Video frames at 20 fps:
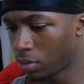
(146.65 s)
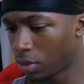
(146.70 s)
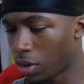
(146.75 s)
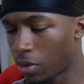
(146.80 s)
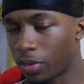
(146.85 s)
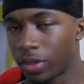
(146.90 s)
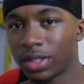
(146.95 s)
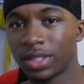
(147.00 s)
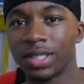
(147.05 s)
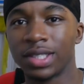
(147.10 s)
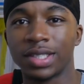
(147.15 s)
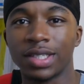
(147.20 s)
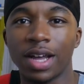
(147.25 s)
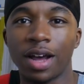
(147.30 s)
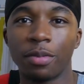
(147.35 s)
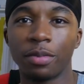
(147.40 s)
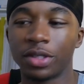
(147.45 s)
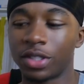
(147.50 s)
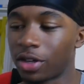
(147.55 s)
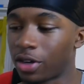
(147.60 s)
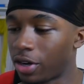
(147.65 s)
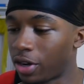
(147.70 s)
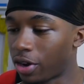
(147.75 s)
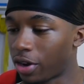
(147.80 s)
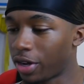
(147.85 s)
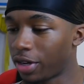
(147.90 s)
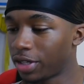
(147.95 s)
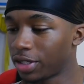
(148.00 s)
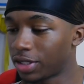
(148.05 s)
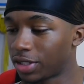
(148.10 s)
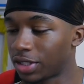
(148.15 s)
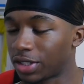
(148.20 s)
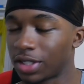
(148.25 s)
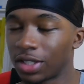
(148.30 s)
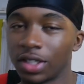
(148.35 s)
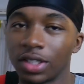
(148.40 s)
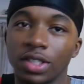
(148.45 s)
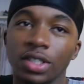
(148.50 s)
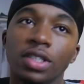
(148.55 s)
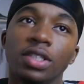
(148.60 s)
No, what is this commentary? Y'all hear this? Listen,
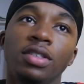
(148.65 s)
listen.